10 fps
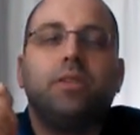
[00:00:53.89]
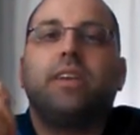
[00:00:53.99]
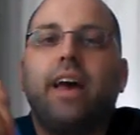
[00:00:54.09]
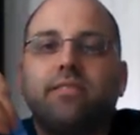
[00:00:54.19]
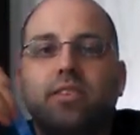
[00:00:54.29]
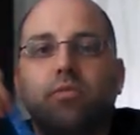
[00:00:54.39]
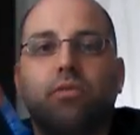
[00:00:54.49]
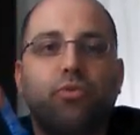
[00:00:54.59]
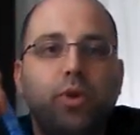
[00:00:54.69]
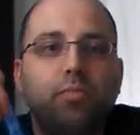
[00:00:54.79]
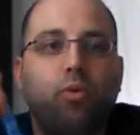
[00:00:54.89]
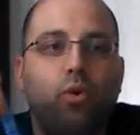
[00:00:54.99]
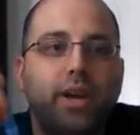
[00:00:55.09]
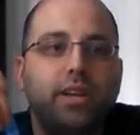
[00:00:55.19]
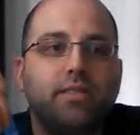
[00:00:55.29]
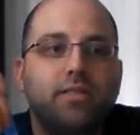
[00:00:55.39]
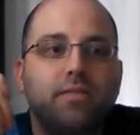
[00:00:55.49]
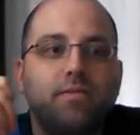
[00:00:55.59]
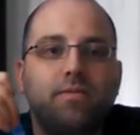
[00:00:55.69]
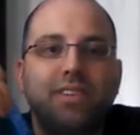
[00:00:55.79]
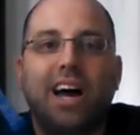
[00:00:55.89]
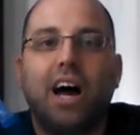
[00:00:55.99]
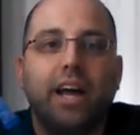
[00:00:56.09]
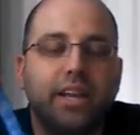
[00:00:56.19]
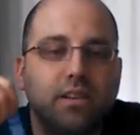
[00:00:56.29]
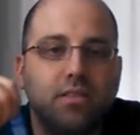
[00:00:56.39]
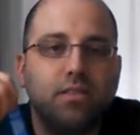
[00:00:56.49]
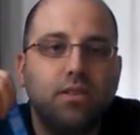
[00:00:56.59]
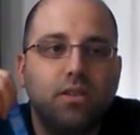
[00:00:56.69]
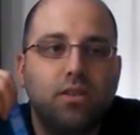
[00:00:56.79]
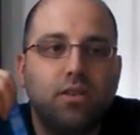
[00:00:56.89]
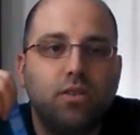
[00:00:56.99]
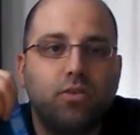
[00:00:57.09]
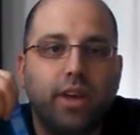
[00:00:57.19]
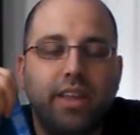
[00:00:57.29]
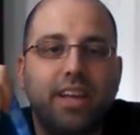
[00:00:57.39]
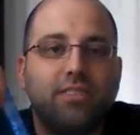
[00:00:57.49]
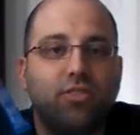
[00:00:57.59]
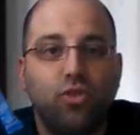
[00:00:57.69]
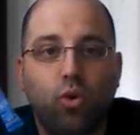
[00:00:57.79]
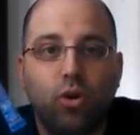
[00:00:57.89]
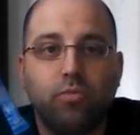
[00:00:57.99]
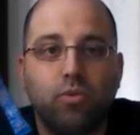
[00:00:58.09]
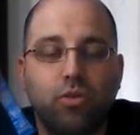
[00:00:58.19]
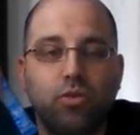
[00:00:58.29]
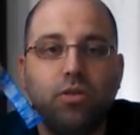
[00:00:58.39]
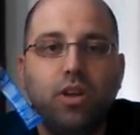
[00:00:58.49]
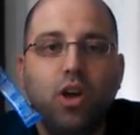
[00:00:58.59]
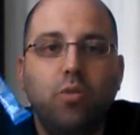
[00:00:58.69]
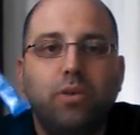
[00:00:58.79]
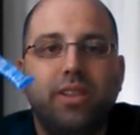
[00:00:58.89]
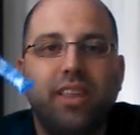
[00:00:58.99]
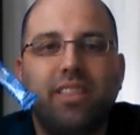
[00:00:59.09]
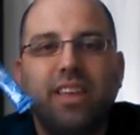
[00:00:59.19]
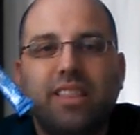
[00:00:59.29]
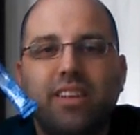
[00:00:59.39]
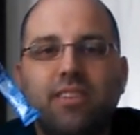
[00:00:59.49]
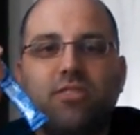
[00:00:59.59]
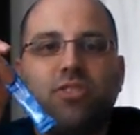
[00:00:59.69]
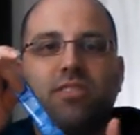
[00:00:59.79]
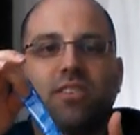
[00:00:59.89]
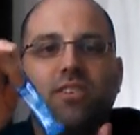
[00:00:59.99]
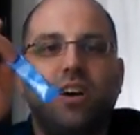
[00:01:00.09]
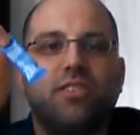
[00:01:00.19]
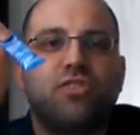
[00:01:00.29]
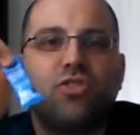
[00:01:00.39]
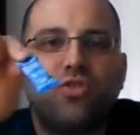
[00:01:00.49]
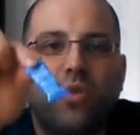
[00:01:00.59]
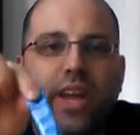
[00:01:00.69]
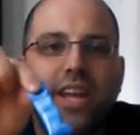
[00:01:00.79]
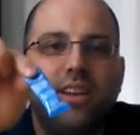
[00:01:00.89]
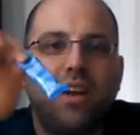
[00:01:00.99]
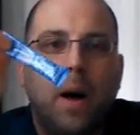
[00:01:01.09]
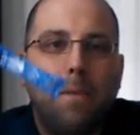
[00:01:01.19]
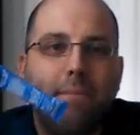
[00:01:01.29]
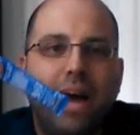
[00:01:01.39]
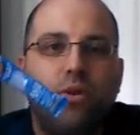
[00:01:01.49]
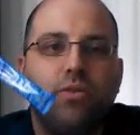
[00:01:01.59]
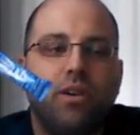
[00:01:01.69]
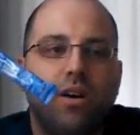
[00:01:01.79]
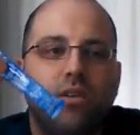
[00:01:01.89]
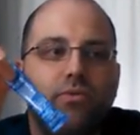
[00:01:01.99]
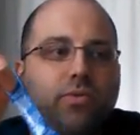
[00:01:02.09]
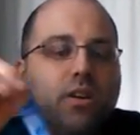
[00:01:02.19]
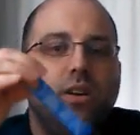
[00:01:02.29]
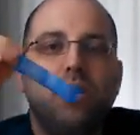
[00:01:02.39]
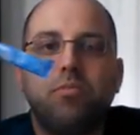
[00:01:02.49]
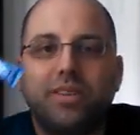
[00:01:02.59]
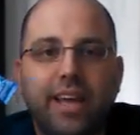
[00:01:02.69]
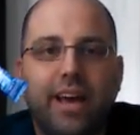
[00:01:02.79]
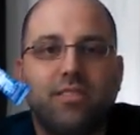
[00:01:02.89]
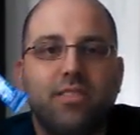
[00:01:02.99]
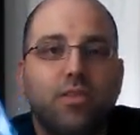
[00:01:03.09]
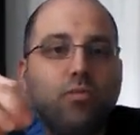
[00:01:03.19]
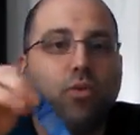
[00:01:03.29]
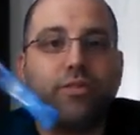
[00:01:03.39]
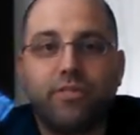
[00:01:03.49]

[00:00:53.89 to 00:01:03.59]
potassium 3.9, okay, that's normal, but they think that it's just a, a straight amount of potassium or